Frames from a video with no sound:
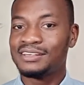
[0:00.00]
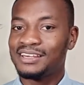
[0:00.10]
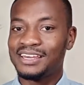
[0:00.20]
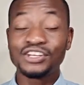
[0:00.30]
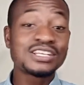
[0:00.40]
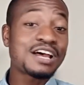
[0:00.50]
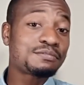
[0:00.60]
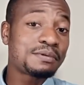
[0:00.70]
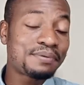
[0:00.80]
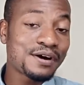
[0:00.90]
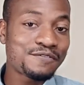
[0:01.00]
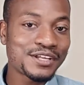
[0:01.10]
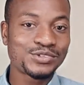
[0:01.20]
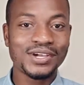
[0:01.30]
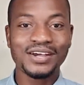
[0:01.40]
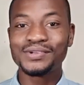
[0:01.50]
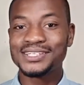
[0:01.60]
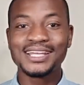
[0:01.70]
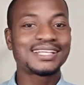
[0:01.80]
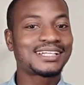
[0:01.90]
It doesn't have to be perfect. You can always
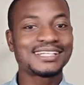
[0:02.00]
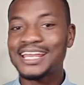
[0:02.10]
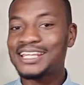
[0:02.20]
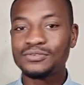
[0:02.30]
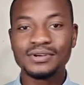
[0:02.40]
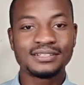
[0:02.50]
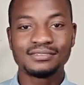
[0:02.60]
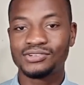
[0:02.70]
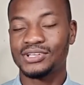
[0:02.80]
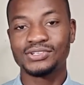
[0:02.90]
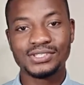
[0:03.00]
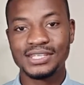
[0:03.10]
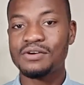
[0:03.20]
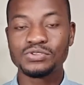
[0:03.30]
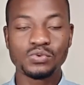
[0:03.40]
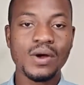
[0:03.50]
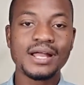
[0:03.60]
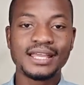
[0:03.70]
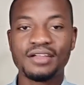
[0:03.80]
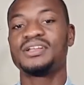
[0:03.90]
start at any one. You can just start with one
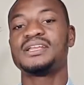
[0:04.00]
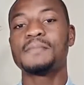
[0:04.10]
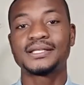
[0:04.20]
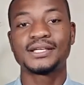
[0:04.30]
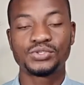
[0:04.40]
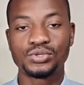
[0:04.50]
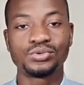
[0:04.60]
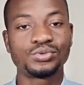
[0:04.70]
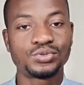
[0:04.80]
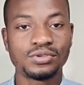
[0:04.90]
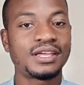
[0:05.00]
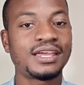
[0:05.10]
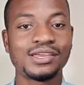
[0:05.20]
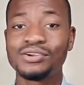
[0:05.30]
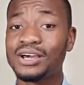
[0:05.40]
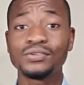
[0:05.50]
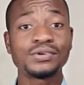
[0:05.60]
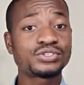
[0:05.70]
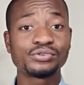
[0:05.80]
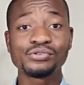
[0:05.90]
that really matters to you today. You can
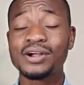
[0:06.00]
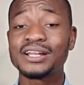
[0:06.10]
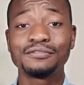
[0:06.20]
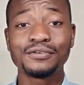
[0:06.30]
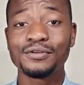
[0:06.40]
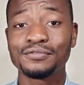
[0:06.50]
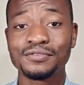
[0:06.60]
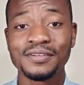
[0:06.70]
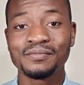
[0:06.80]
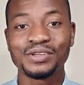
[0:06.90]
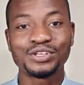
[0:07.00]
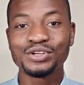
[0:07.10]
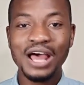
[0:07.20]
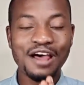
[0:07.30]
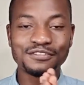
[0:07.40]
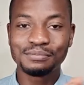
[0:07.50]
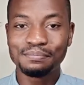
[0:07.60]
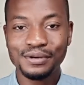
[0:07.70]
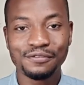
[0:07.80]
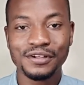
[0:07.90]
always grow and evolve. It doesn't have to be
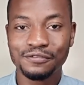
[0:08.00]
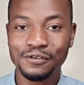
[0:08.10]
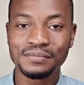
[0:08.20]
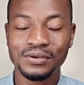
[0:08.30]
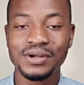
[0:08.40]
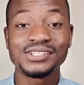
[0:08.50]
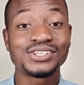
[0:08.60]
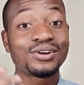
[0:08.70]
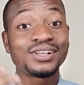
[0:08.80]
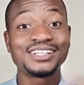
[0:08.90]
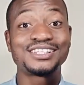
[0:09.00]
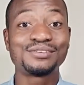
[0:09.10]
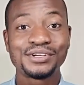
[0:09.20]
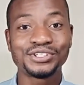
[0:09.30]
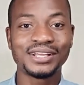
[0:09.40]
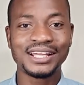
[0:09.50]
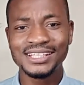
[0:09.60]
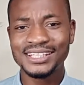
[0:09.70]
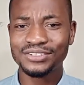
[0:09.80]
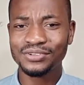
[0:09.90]
perfect from day one. It's called iteration. I
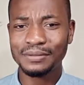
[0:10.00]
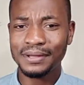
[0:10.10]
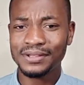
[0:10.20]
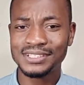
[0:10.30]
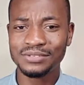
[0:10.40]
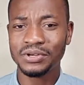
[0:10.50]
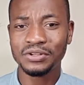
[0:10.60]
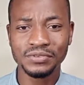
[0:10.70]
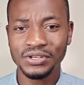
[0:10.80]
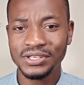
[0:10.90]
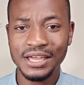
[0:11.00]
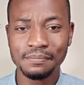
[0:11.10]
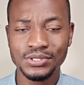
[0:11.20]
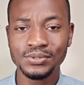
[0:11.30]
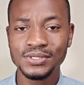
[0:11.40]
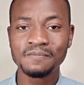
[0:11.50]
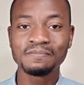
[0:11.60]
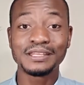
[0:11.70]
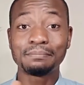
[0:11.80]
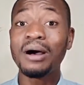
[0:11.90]
think I talked about it in one of the other episodes.
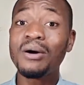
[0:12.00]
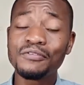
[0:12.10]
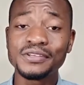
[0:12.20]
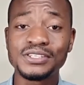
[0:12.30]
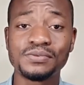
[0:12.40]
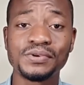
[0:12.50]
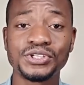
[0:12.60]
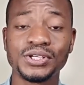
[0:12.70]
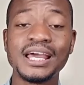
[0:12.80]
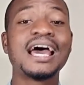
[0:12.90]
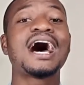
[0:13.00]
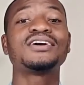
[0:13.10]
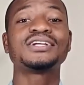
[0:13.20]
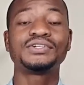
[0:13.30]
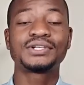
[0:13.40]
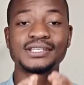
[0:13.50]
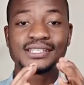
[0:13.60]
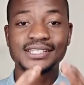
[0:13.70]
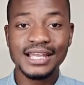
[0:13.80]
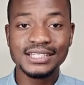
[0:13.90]
The power of iteration. How that you can
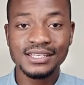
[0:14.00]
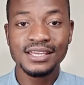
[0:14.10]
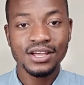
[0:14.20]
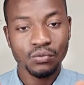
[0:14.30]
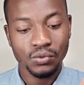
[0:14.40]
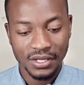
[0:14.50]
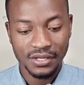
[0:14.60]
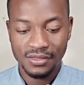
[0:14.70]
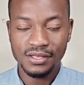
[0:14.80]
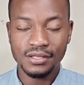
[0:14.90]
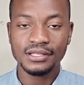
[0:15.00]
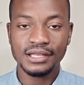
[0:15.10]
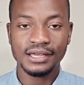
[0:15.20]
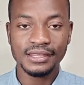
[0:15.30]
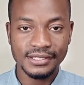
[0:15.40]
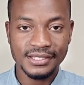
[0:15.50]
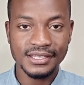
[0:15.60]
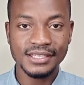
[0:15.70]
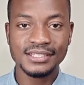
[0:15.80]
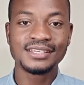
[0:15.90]
start with a thing in its
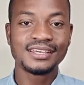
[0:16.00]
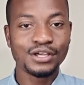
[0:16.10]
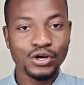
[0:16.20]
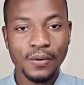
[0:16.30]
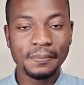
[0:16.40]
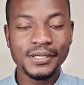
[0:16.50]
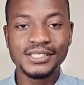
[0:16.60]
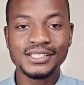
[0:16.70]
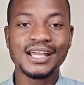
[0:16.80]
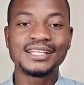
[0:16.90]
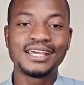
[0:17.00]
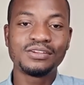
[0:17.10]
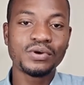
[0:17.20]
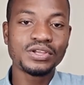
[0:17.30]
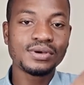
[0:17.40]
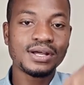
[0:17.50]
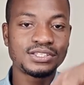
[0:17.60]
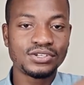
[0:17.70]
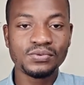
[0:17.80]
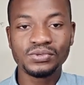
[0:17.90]
state, complete it, and then when you are
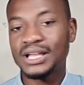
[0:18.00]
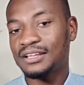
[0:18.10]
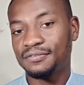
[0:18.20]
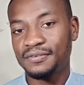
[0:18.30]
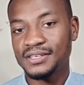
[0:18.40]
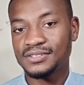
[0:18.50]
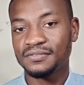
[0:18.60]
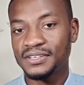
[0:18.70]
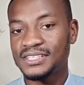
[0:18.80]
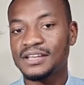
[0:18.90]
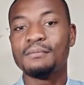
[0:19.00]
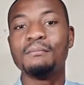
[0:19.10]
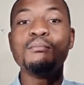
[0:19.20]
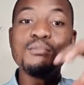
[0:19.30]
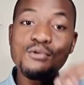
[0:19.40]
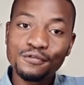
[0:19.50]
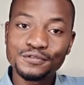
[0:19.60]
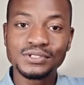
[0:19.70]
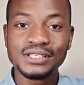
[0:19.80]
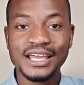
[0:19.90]
done with that phase of it, move
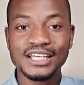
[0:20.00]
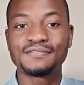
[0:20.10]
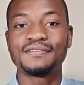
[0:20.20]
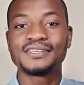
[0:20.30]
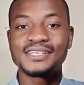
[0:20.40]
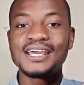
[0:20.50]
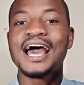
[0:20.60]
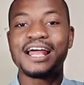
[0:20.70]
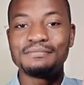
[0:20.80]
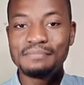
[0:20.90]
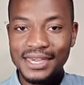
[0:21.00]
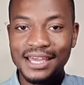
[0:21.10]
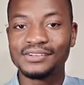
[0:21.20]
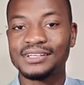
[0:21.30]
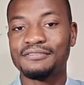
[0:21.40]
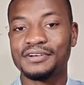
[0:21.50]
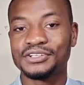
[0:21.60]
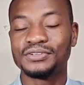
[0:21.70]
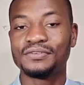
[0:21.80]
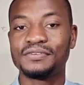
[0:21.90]
to the next phase and make another
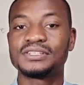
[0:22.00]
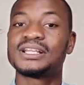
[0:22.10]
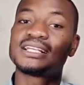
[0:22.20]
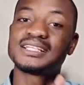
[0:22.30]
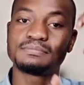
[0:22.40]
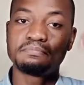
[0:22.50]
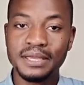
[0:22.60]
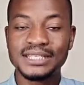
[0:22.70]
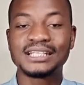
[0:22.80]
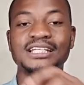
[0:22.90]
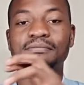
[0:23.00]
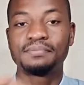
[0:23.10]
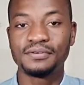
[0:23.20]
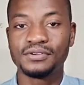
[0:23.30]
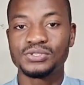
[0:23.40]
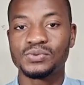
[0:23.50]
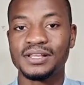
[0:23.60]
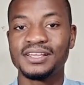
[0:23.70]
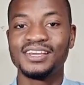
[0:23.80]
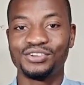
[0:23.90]
version of it that is better than the previous
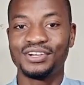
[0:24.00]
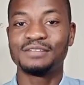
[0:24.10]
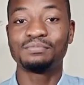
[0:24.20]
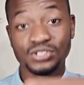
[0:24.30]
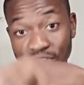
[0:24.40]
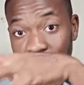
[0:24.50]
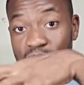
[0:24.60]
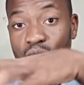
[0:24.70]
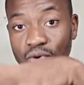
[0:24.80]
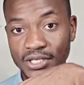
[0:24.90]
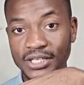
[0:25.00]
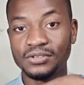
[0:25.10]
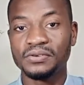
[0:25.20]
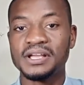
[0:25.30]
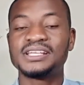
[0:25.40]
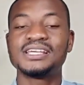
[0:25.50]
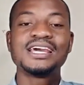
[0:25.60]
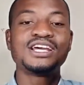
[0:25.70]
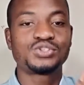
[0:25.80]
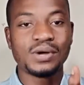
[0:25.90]
one. You get, but something working already
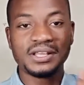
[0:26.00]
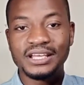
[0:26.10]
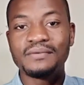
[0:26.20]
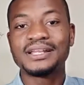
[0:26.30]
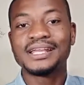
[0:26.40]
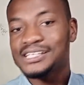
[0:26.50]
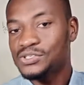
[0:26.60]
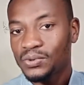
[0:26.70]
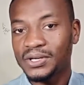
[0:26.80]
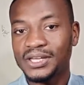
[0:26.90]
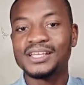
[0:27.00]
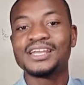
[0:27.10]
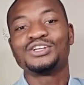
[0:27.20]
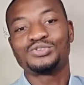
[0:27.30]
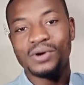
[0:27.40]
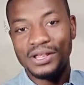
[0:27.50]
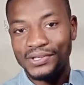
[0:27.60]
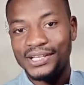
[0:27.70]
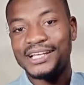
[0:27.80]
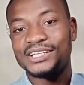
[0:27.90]
to another one that is working, to
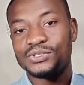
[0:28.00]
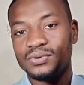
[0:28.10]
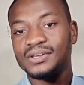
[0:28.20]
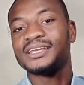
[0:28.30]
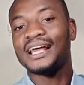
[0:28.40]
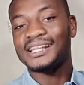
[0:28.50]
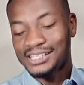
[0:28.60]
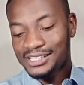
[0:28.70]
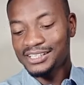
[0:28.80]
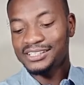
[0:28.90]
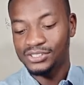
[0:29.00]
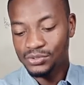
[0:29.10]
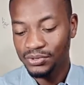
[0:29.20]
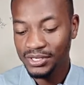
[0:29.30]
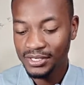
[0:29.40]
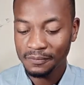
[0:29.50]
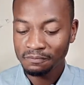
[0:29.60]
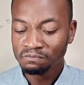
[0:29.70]
another that's working, and another that's working.